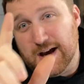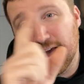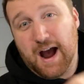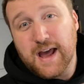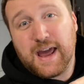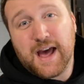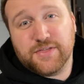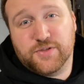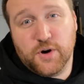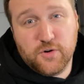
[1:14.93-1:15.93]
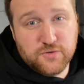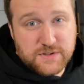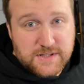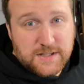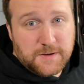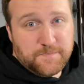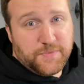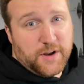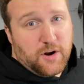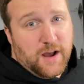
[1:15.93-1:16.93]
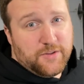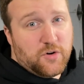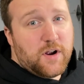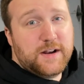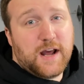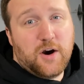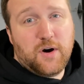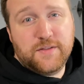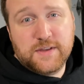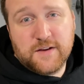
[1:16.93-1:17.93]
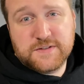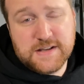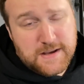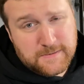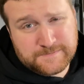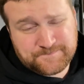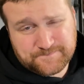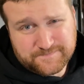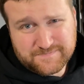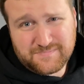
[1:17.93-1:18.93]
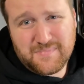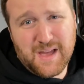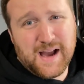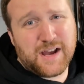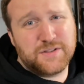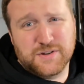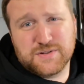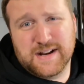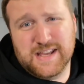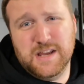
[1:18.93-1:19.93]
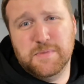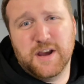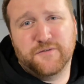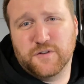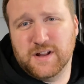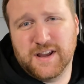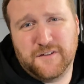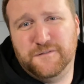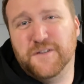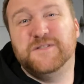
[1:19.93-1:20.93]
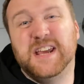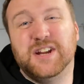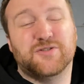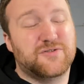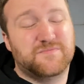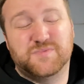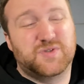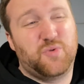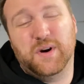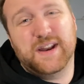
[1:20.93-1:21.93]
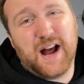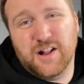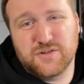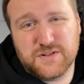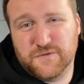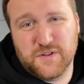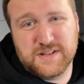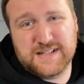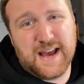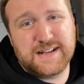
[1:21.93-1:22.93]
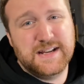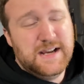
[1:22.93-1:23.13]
I got those that are on there right now on the FZ. I got those on eBay for like $15 or $20 for the set.